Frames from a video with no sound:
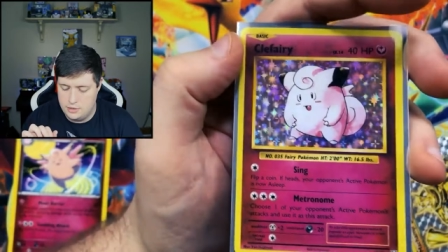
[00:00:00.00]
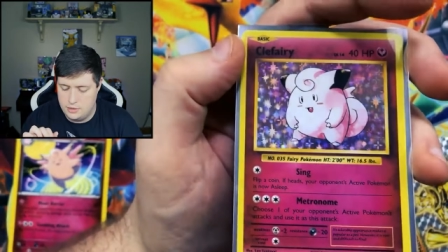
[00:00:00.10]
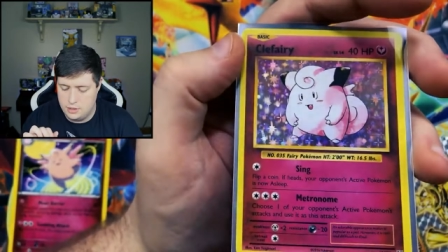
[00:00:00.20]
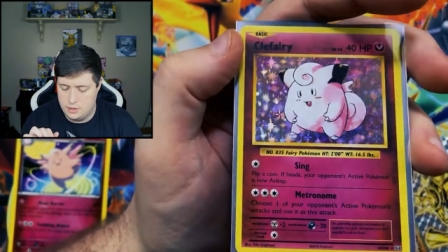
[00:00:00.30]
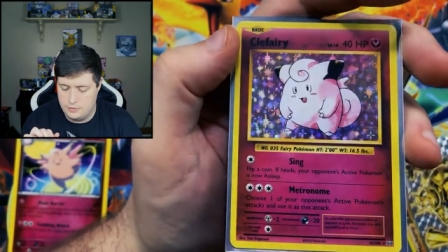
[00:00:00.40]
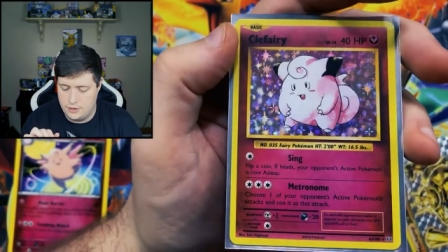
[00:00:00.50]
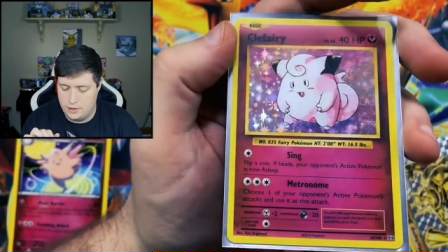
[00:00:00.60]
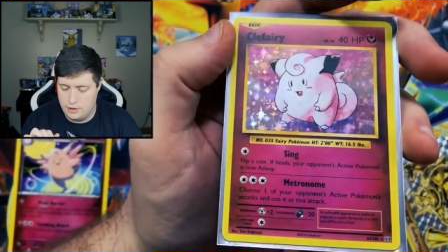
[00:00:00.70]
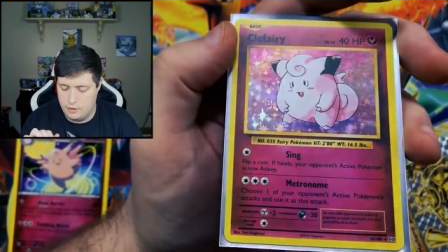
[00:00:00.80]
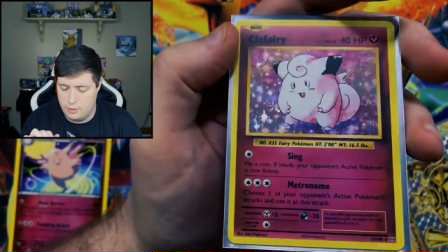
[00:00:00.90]
the
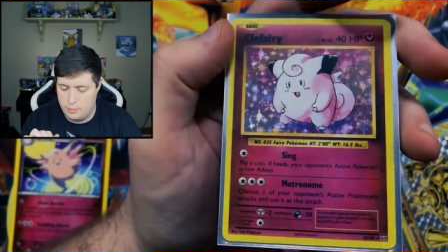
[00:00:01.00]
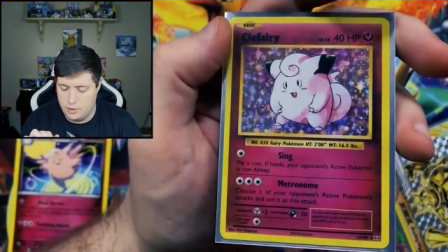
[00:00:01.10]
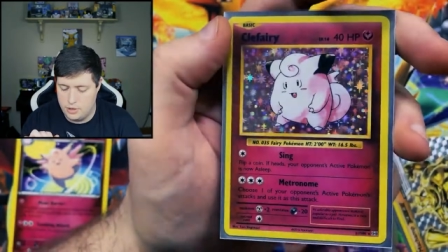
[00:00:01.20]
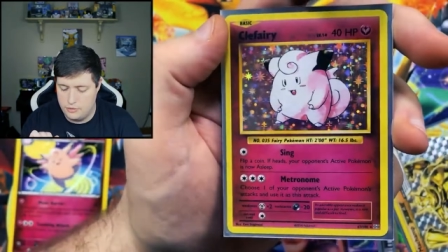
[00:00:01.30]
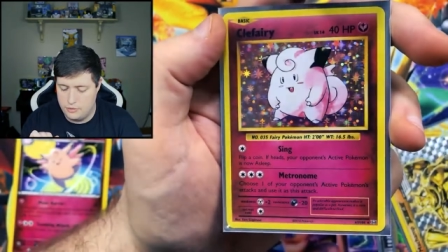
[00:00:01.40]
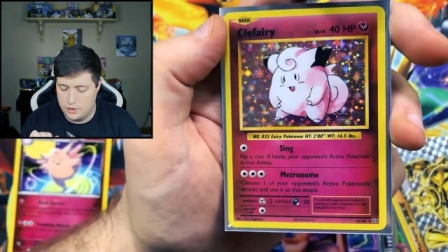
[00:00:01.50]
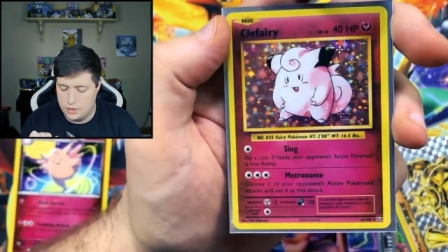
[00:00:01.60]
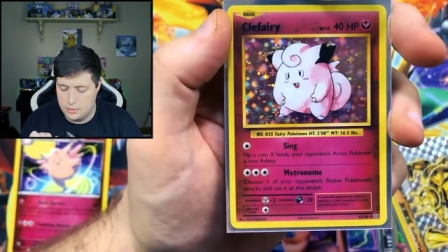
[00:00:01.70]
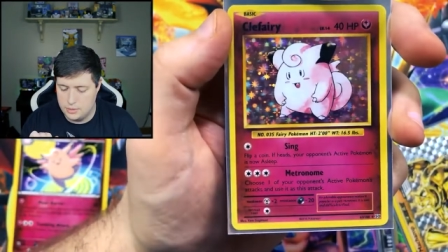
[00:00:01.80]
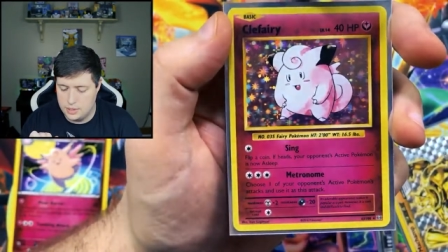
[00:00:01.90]
Clefairy reprint
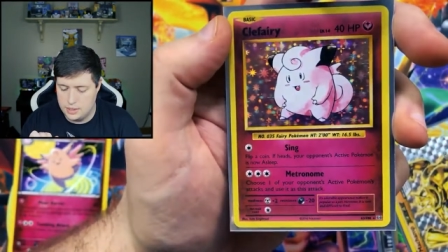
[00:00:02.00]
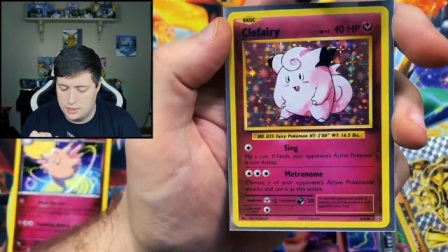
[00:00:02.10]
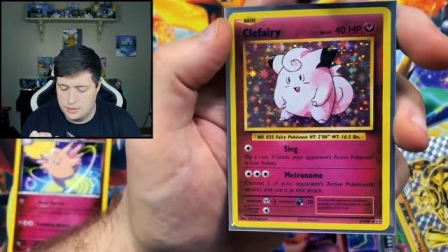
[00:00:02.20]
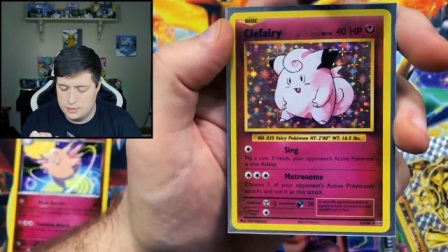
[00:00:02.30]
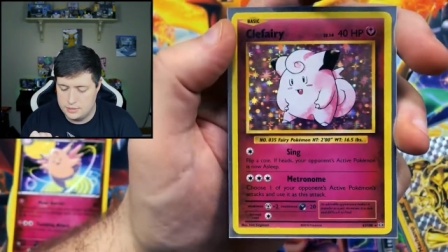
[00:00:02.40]
from uh,